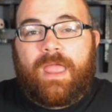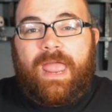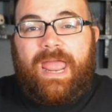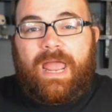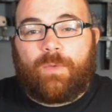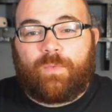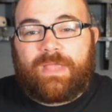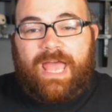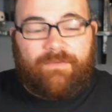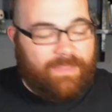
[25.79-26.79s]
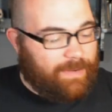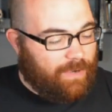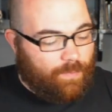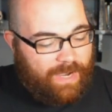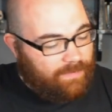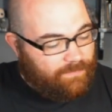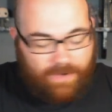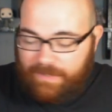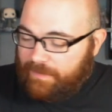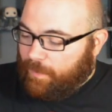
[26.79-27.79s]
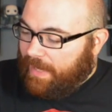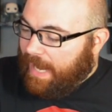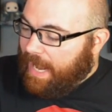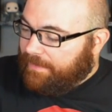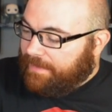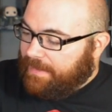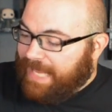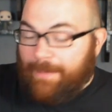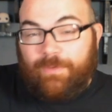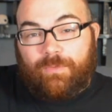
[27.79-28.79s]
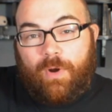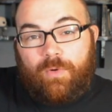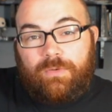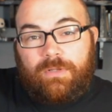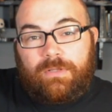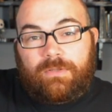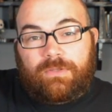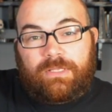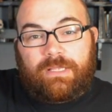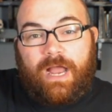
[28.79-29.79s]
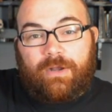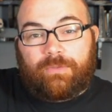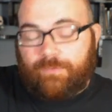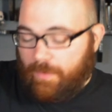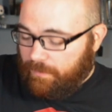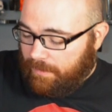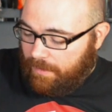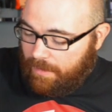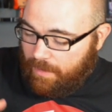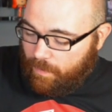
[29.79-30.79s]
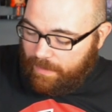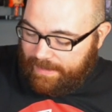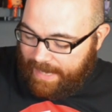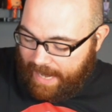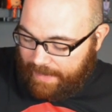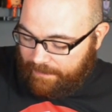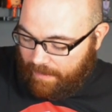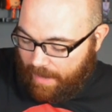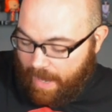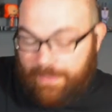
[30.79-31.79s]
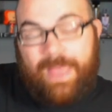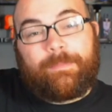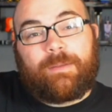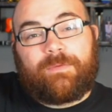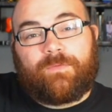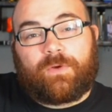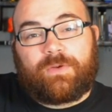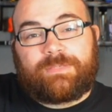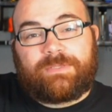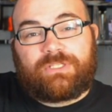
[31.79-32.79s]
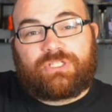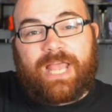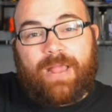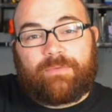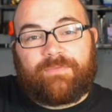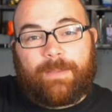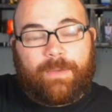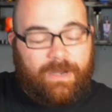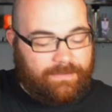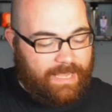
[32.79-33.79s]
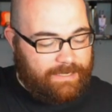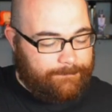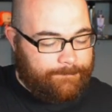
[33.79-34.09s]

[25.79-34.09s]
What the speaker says: and we have them here right in front of us. We got the Game of Thrones, the Iron Throne. We got Nightmare Before Christmas, Jack with Vampire Teddy.